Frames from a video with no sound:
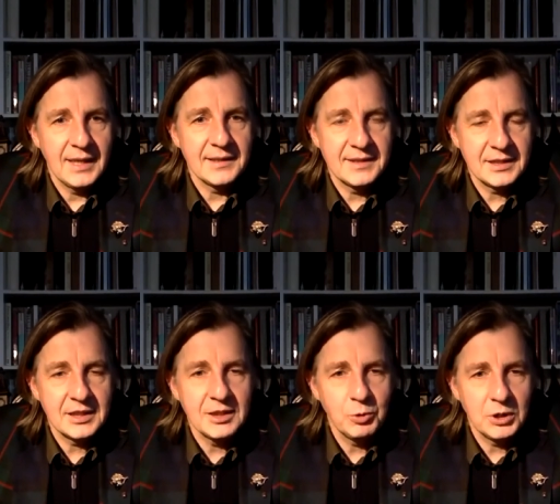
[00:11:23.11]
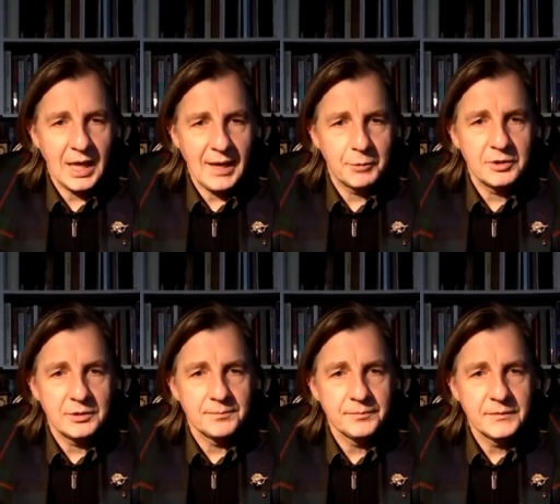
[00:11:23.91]
I think it will happen.
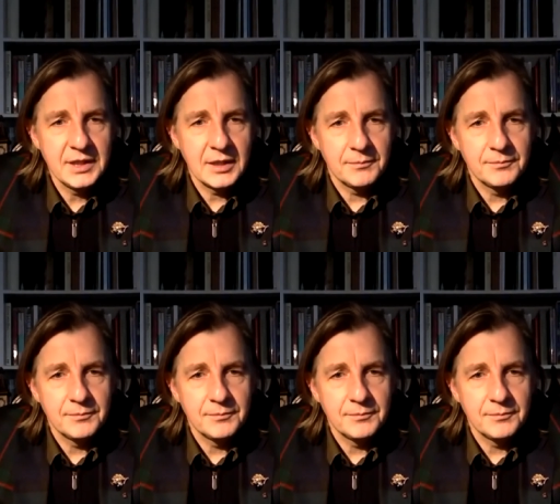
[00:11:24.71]
Yeah.